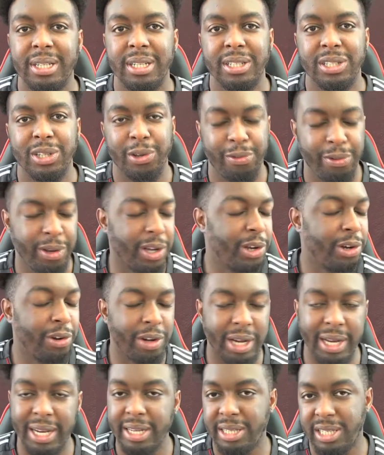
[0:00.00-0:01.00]
So you're thinking, all
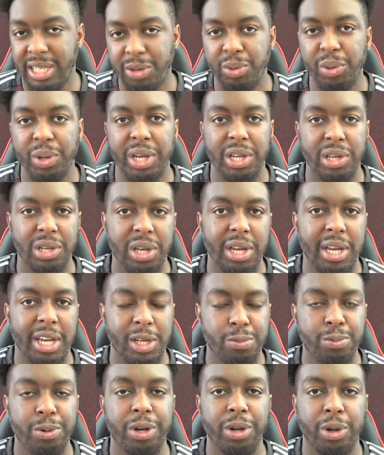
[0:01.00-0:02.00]
right, let's see what we can do.
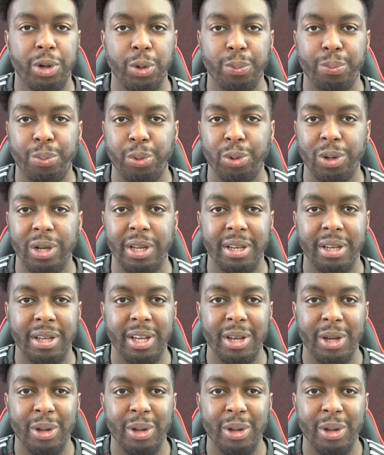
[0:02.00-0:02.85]
Let's put a good ball in.